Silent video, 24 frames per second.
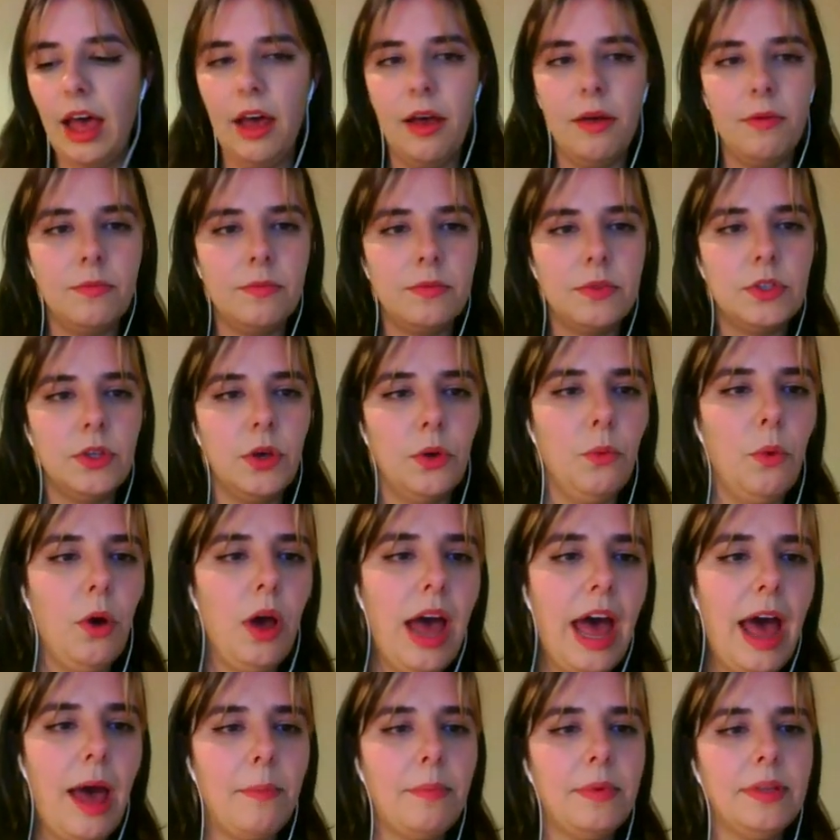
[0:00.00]
So what
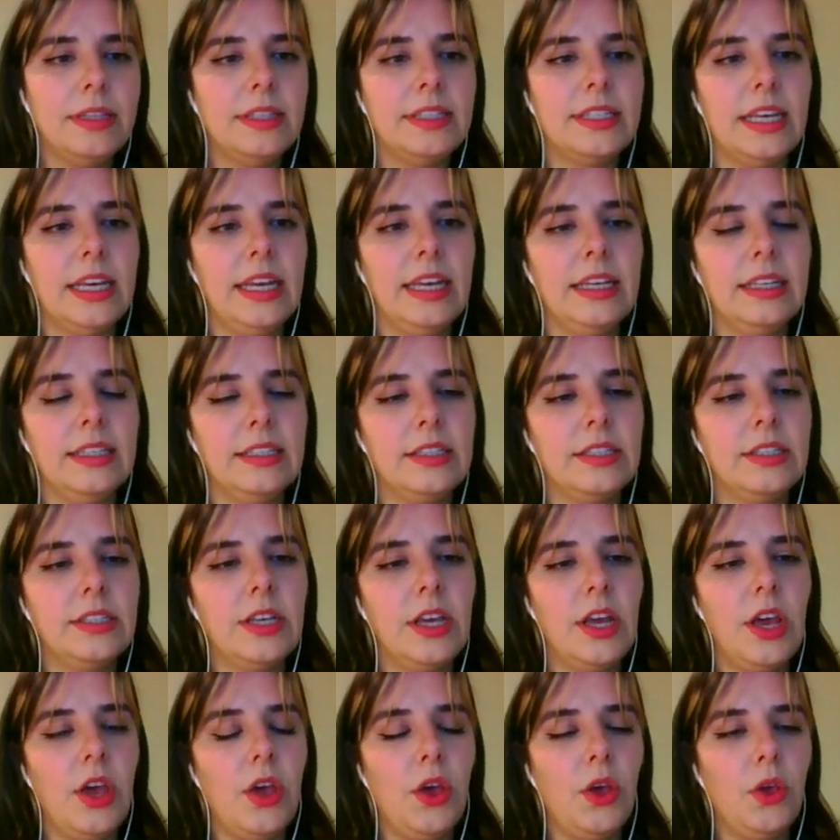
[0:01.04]
happens is
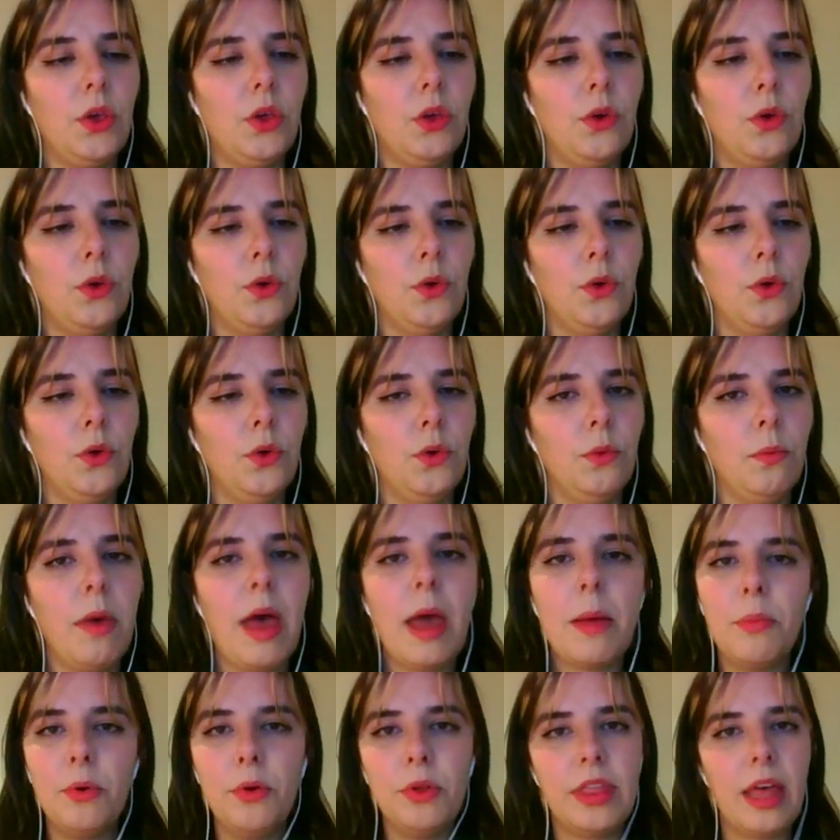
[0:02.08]
you might
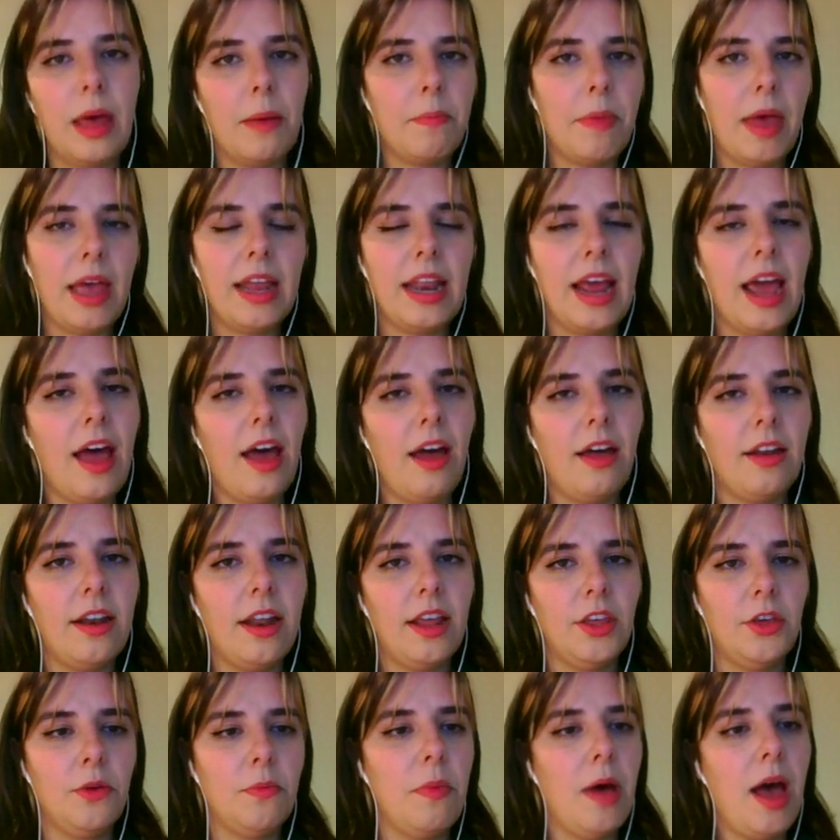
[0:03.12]
put that bait out,
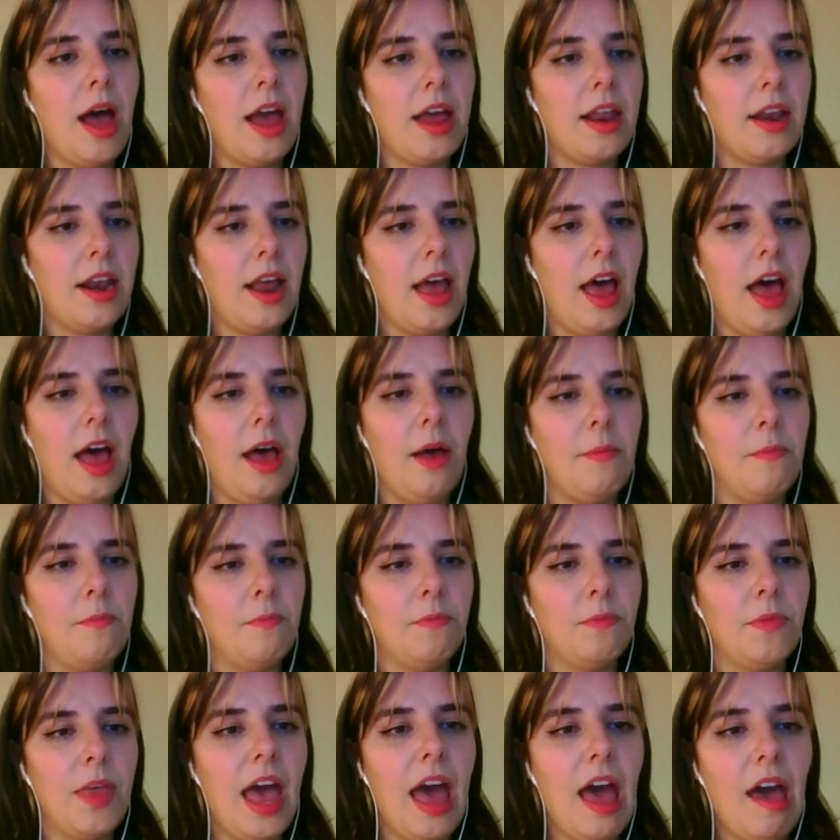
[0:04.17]
you might
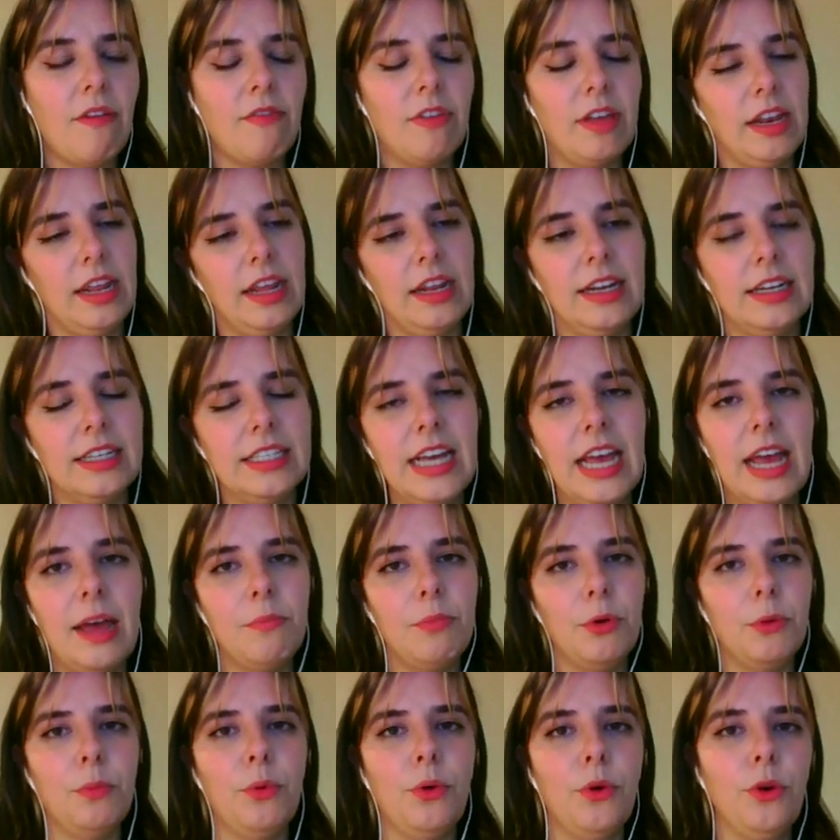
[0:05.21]
have it in a
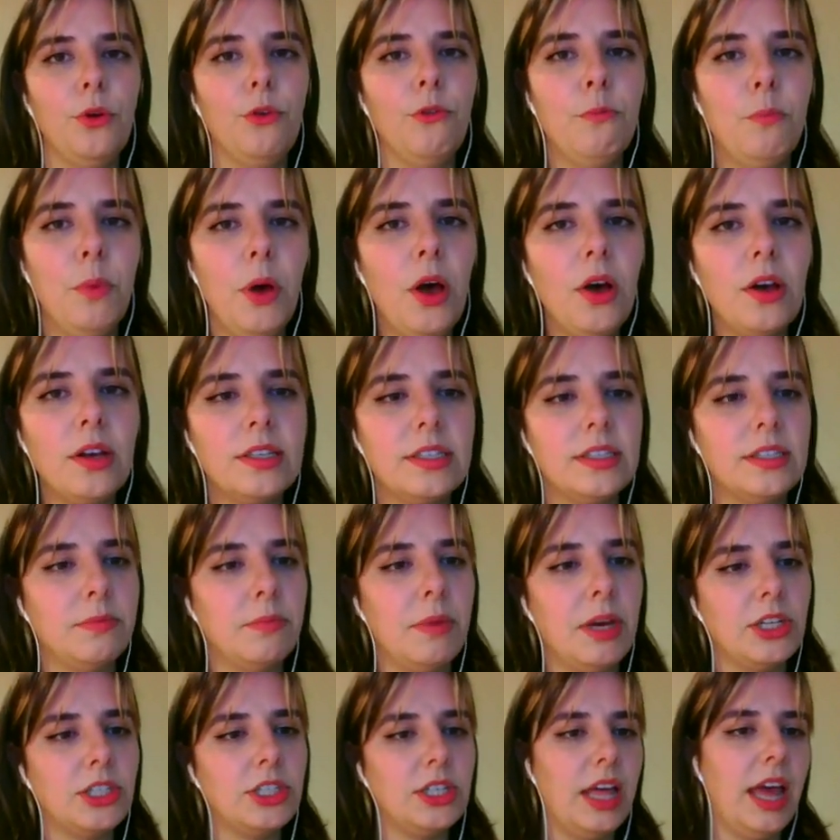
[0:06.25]
tamper-proof box,
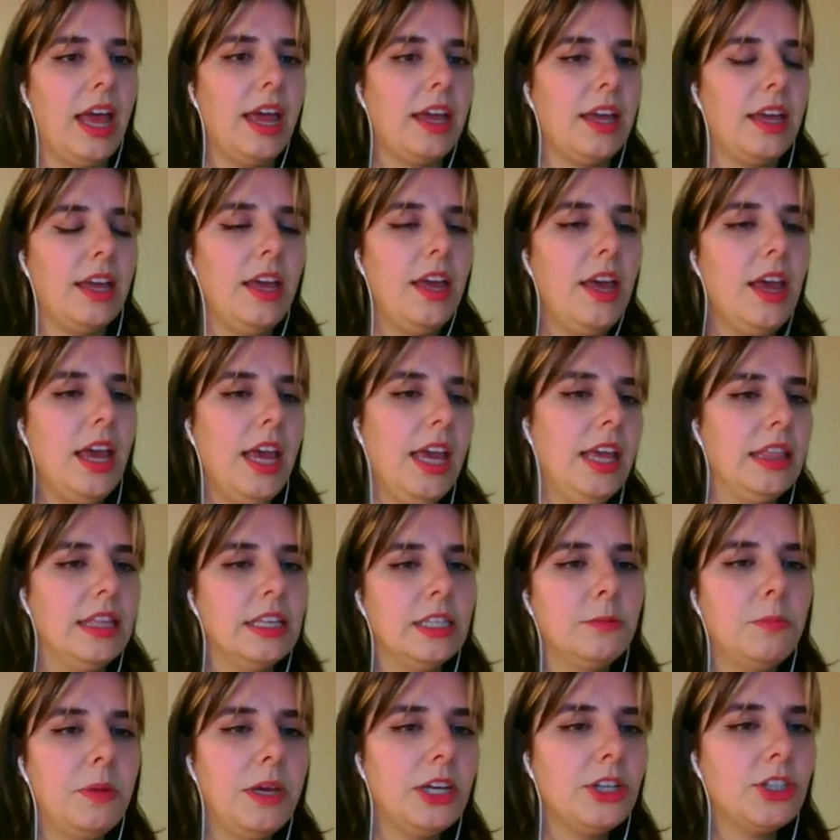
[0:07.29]
much like in this
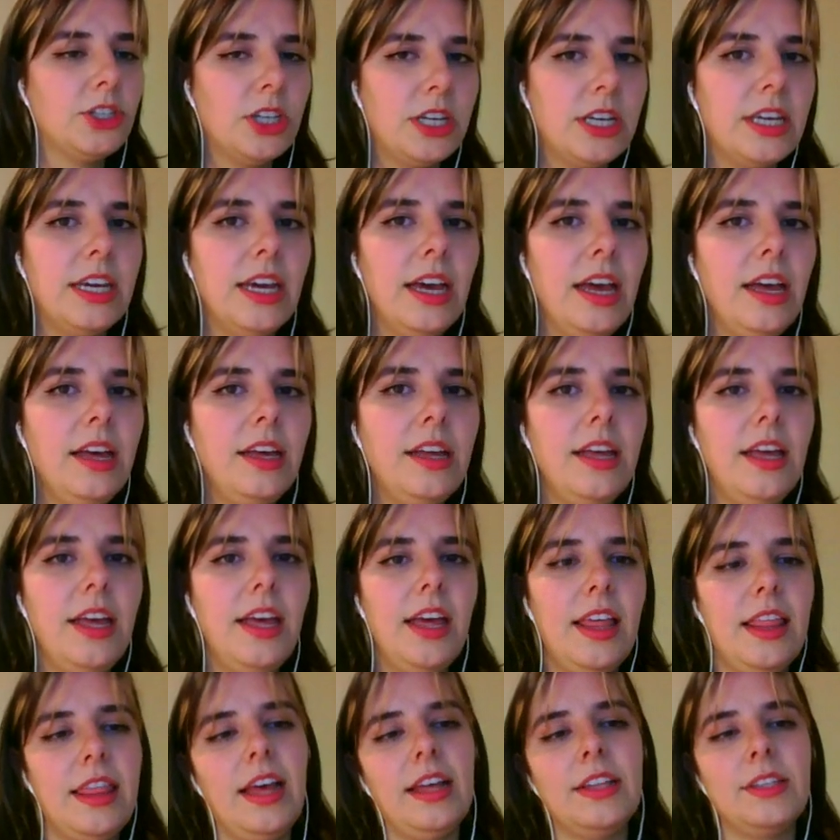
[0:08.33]
picture here.
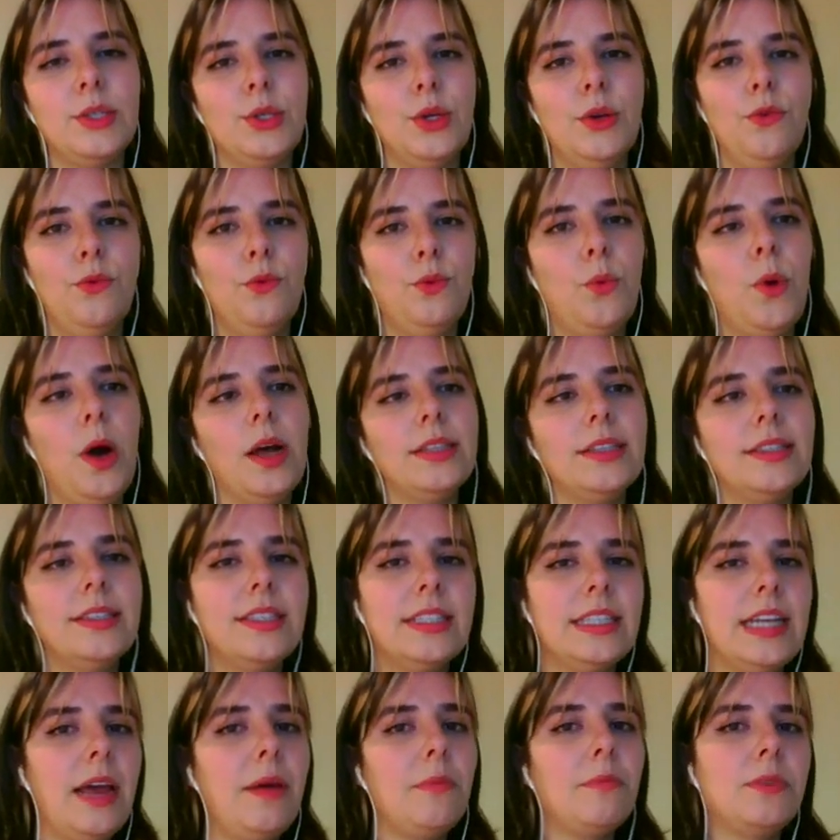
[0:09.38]
That's sort of one
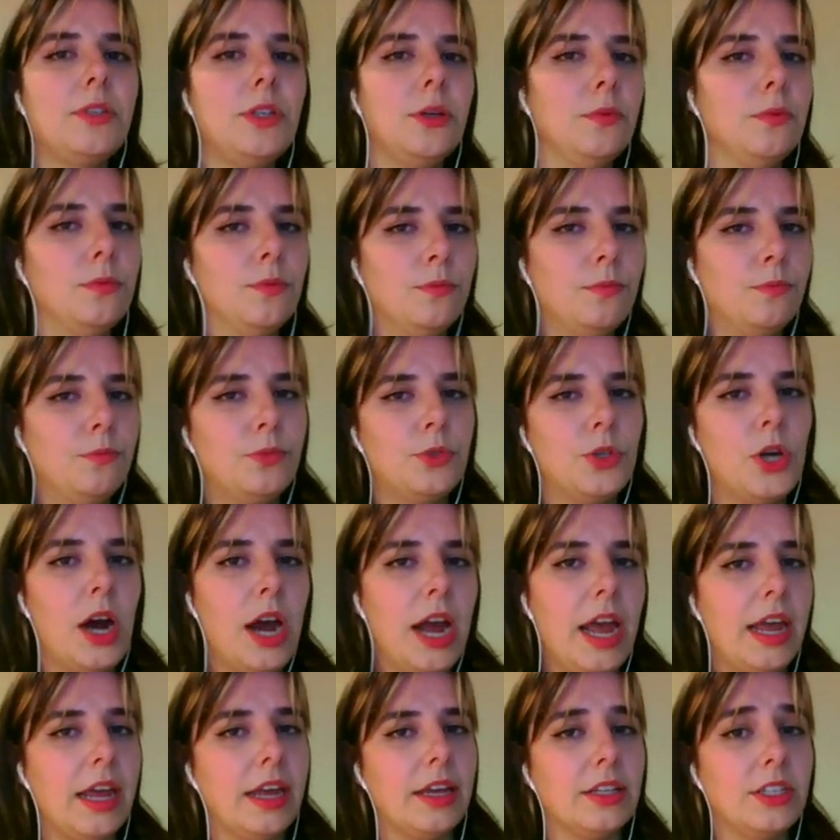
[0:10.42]
step to
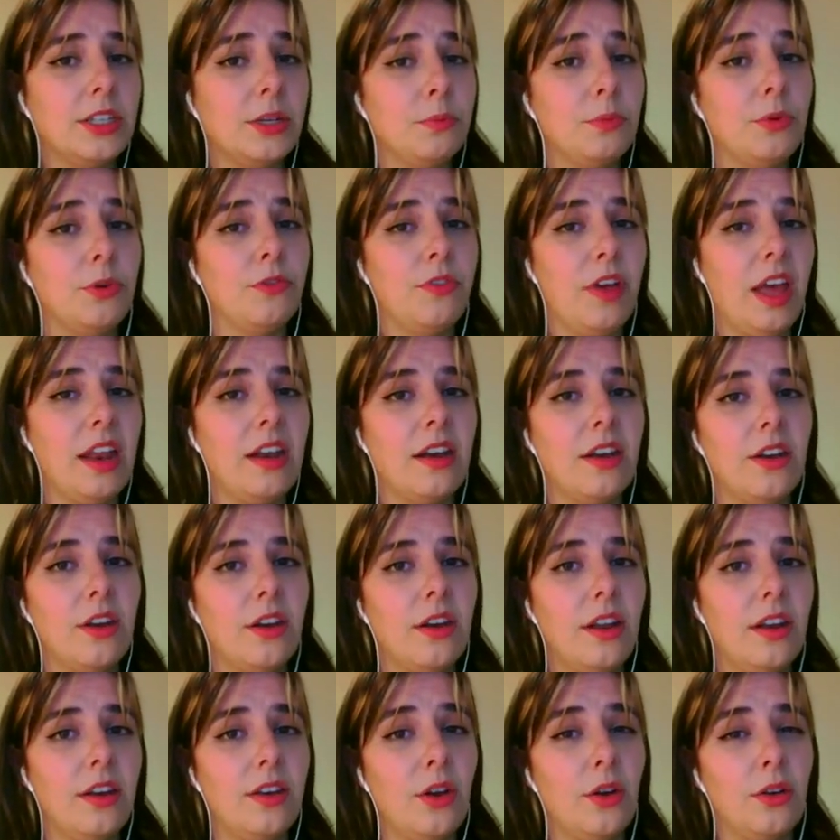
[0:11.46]
trying to prevent
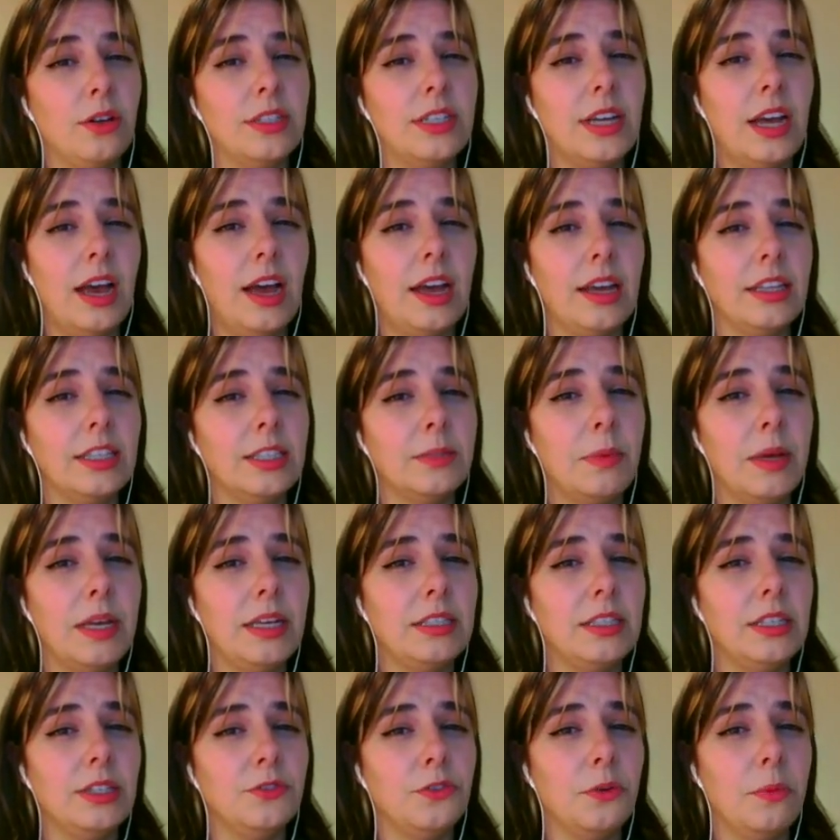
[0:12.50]
non-target
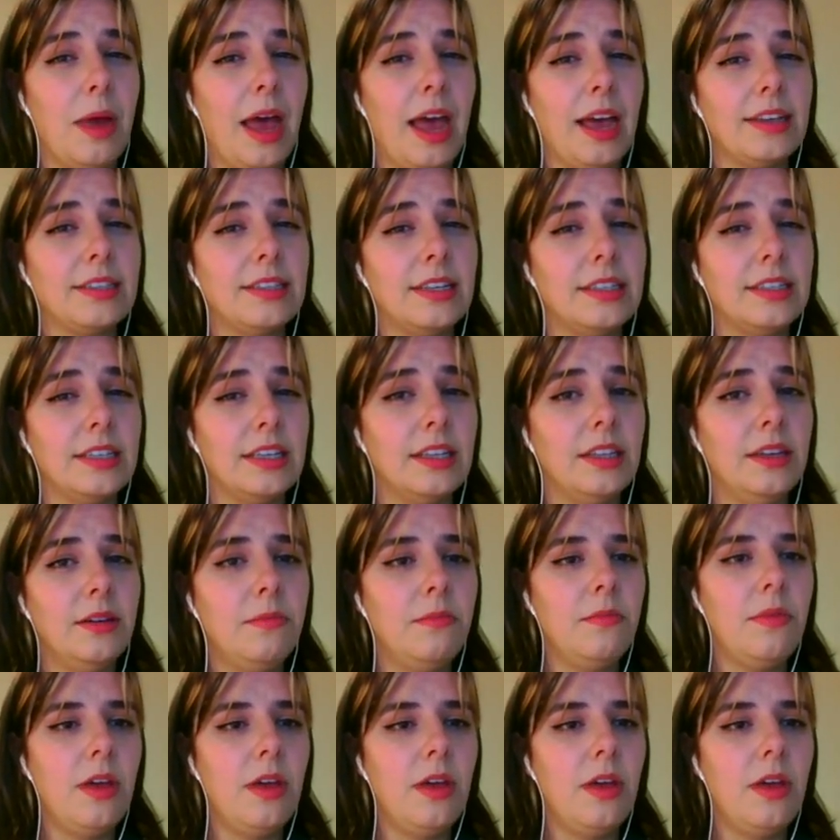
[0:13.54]
species from accessing them.